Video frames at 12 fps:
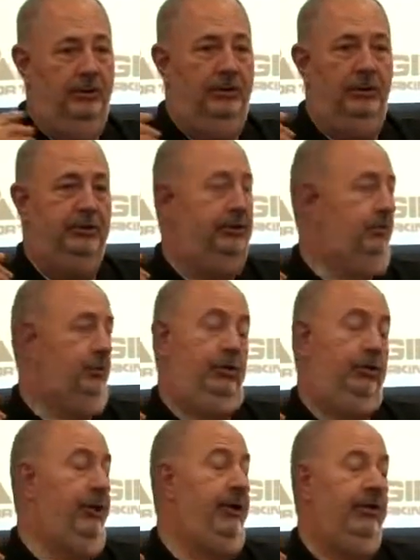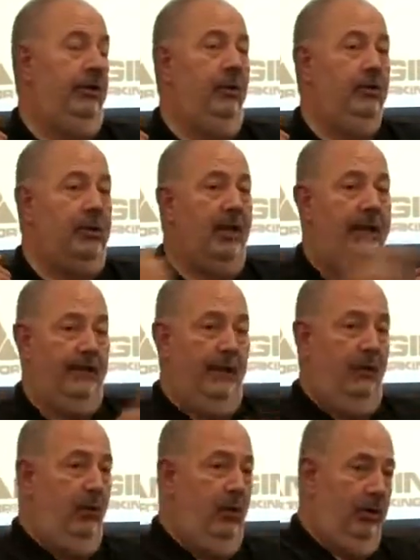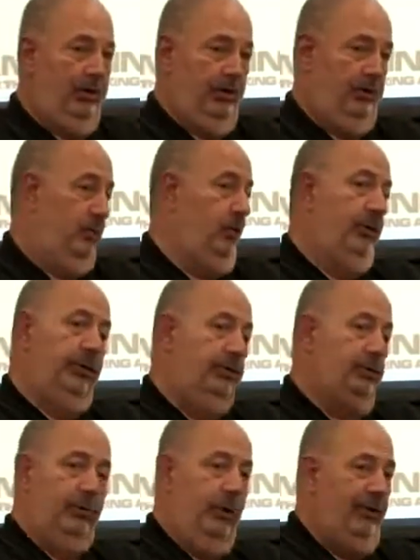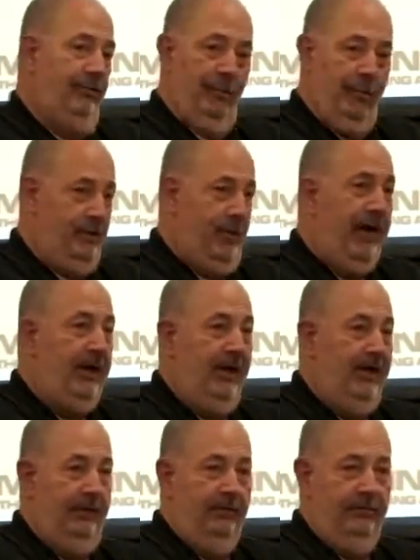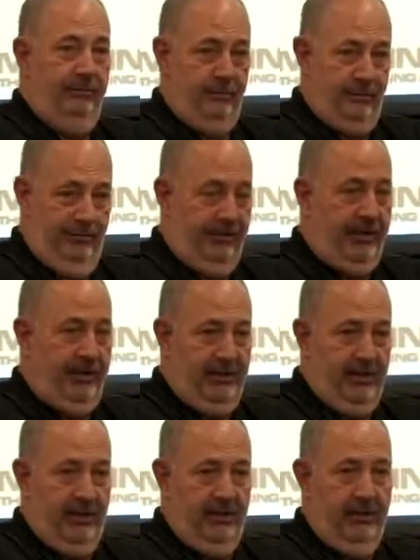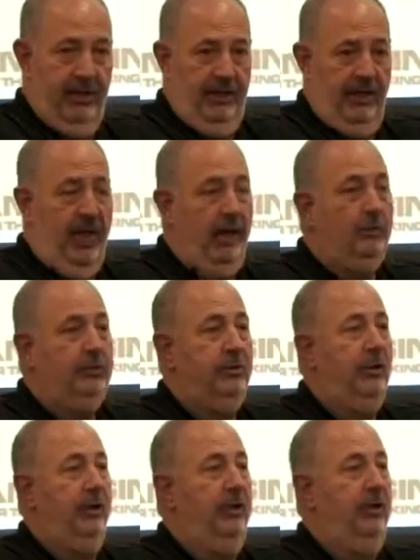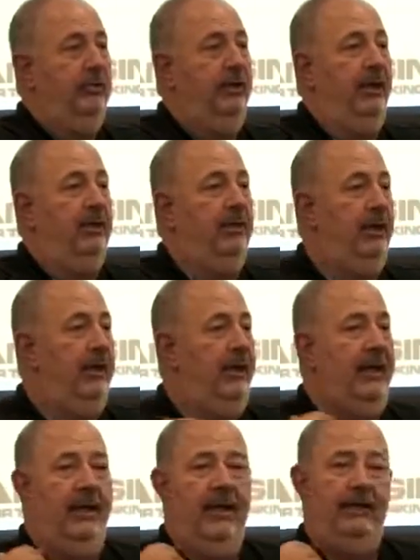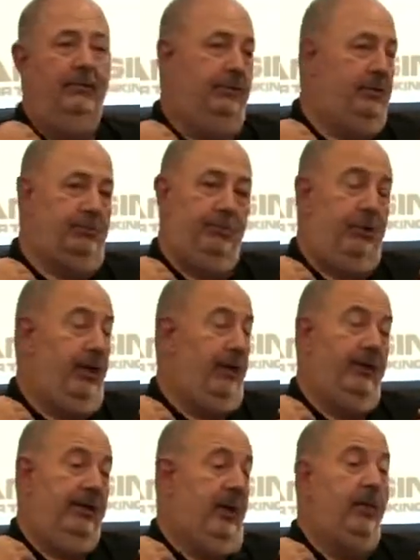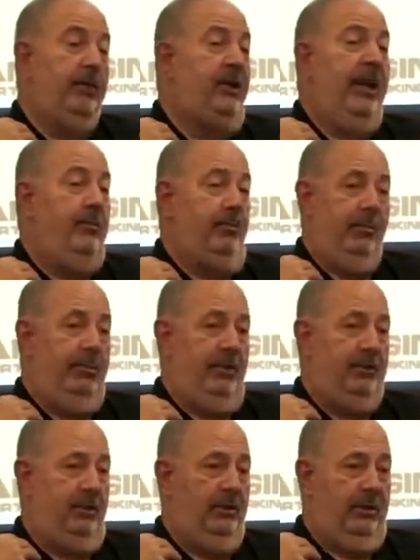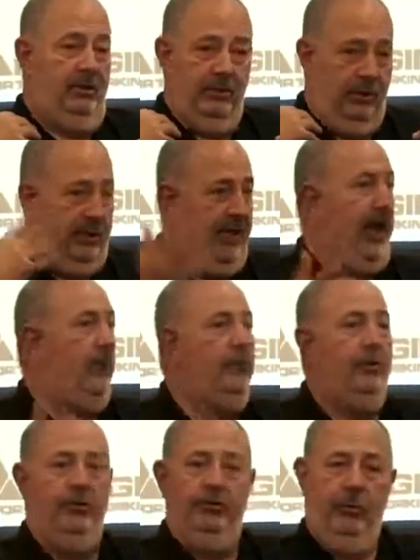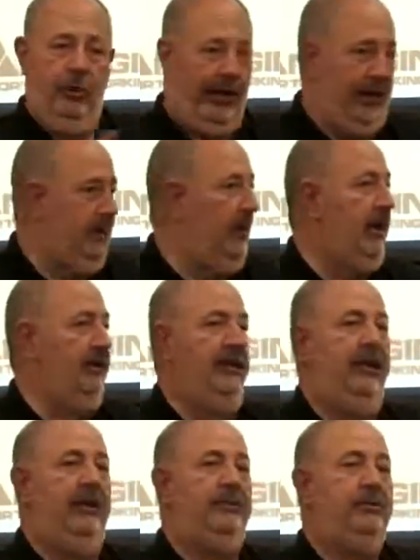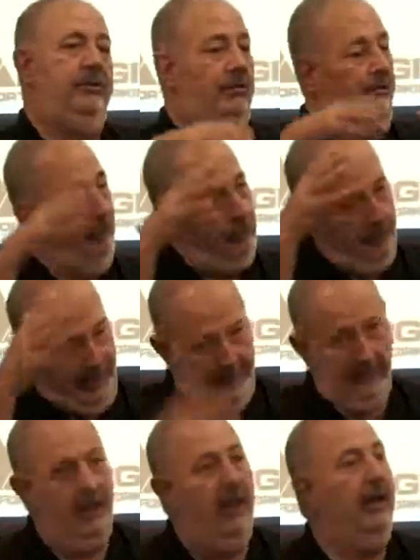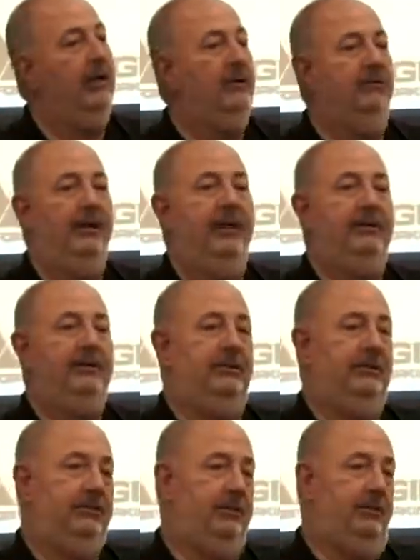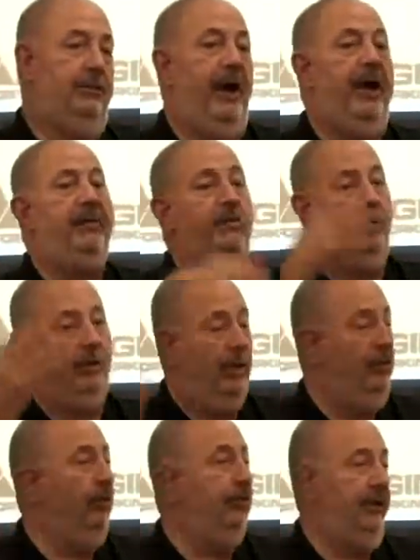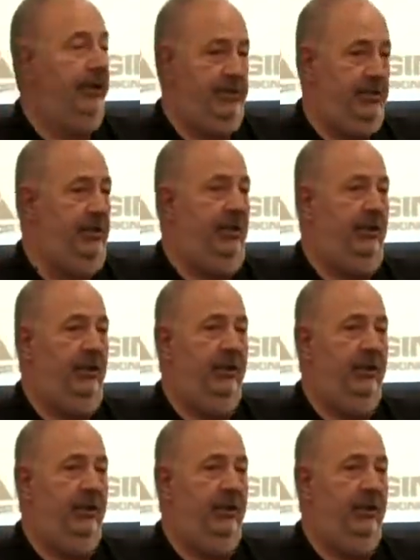just treated those like they were the 2-inch 24-track kind of device that Jan was talking about, and just pretended they were tape, basically, and took the output through an analog desk, through analog devices, and back to a double DSD